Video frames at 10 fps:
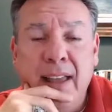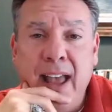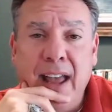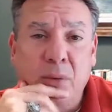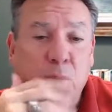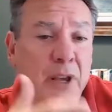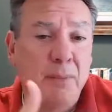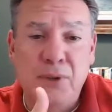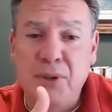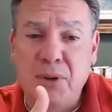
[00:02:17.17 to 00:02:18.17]
And William
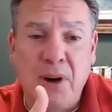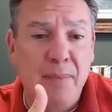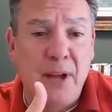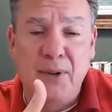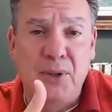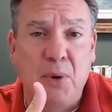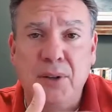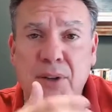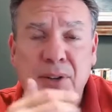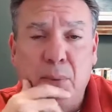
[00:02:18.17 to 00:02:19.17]
just described that
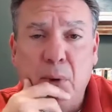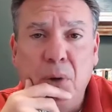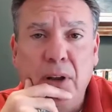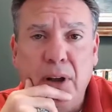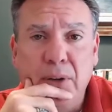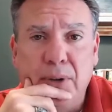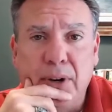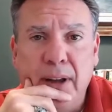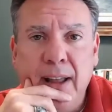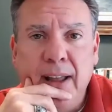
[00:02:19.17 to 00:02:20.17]
situation. It's a roller coaster.